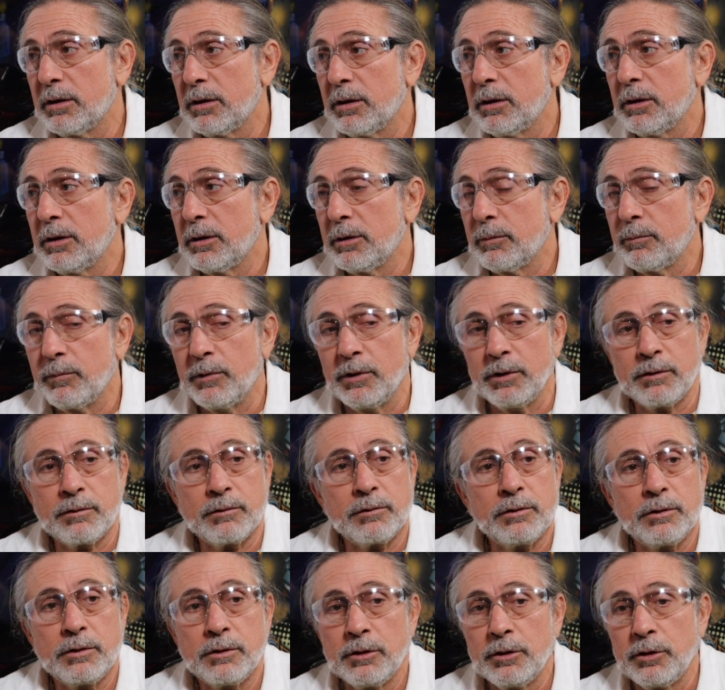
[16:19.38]
Yeah.
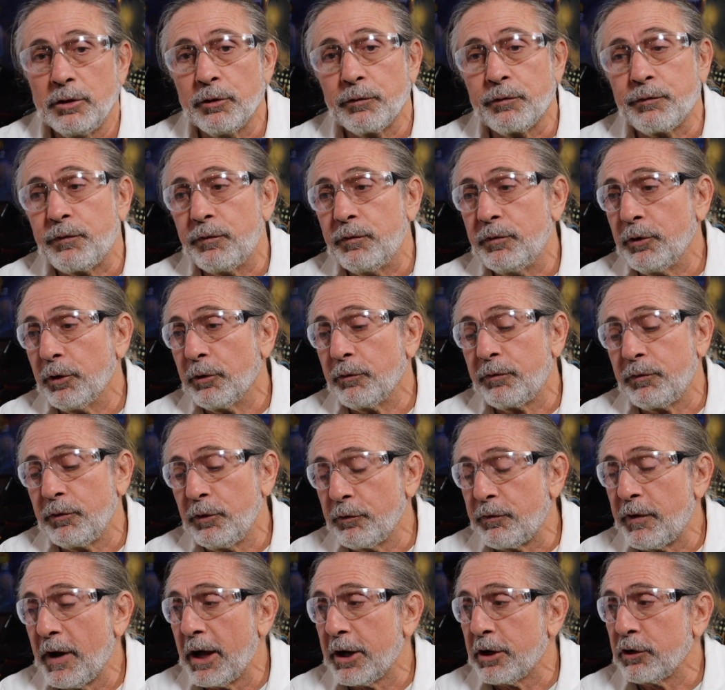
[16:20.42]
But you're you're
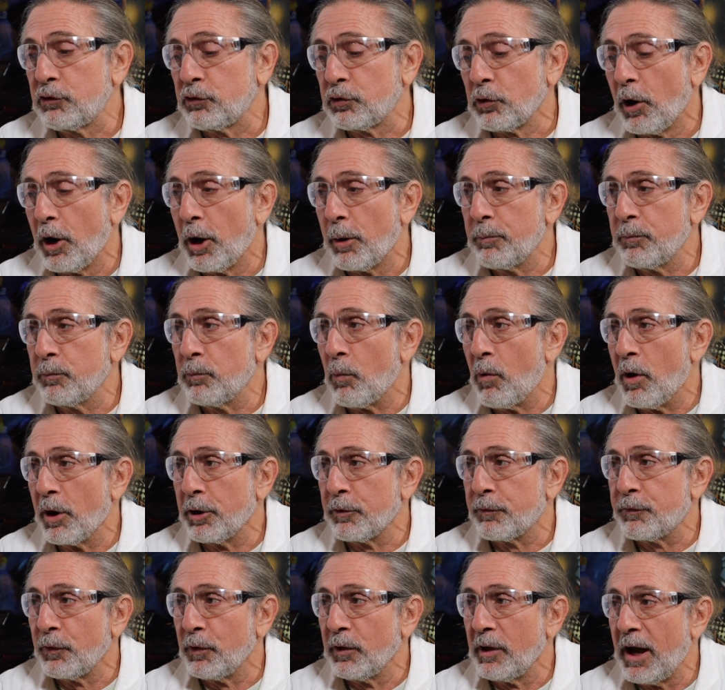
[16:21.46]
you've had a charmed,
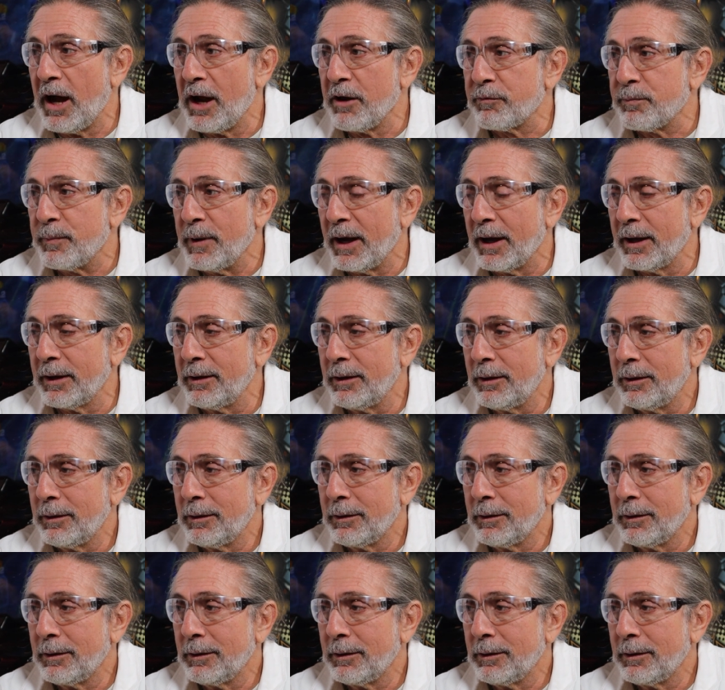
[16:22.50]
wonderful life, man.